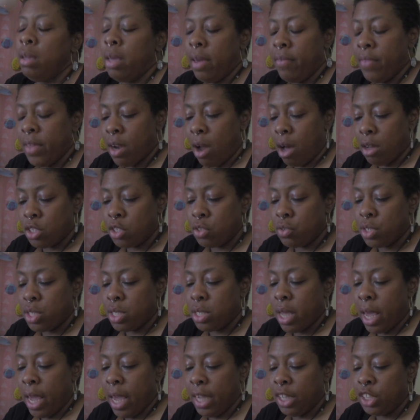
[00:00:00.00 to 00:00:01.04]
then also
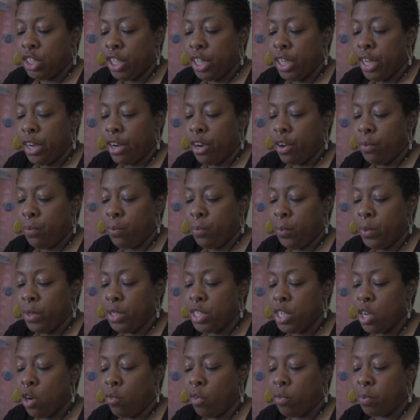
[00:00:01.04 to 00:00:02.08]
sage here, we
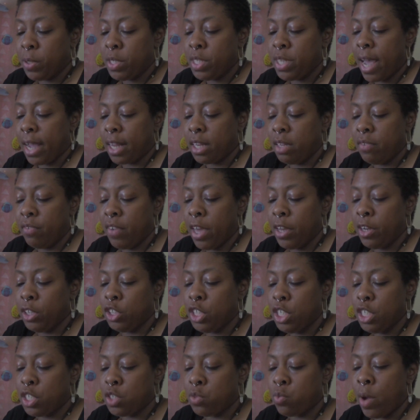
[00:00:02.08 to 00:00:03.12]
deal with protective
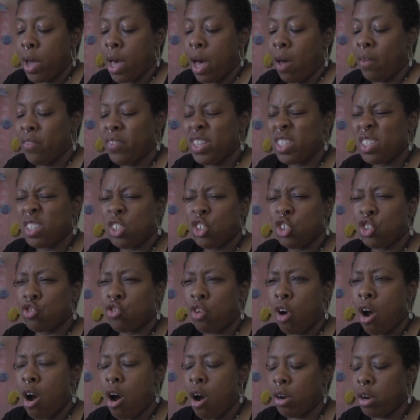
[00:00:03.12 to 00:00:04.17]
energies as well. And this is a
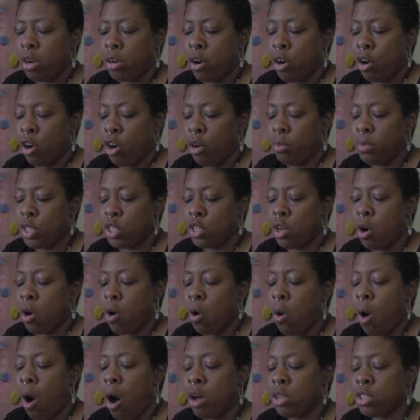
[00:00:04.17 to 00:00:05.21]
strong herb,
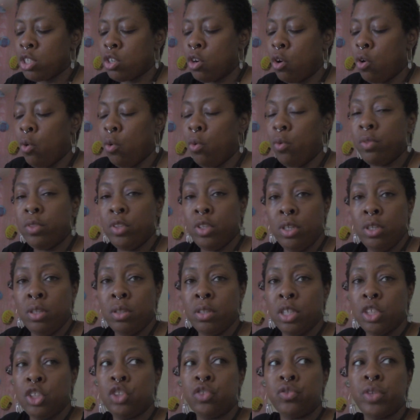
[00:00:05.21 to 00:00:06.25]
so also
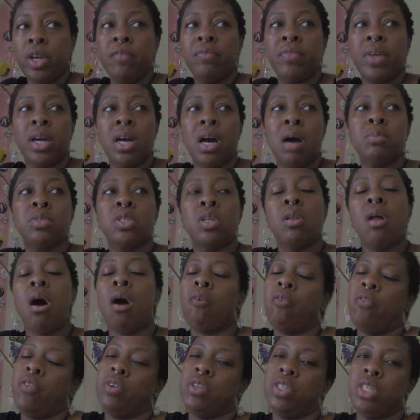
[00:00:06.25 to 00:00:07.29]
the strength that comes
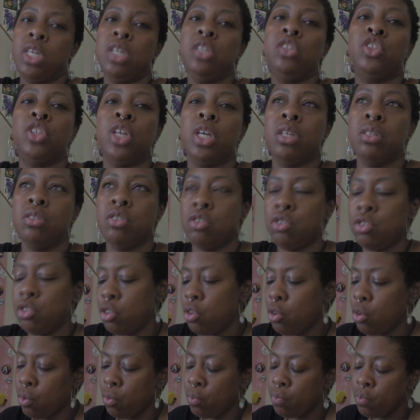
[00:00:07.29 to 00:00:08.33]
along with your teachings
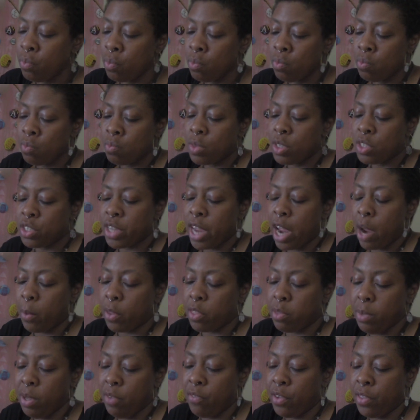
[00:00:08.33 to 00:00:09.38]
too is there
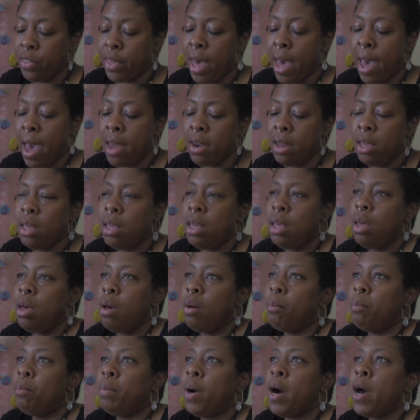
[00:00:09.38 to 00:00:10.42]
with me for that.
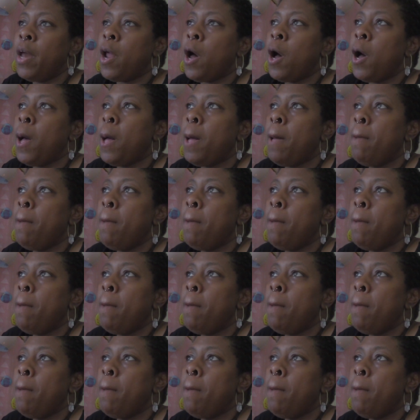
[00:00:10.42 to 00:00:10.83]
But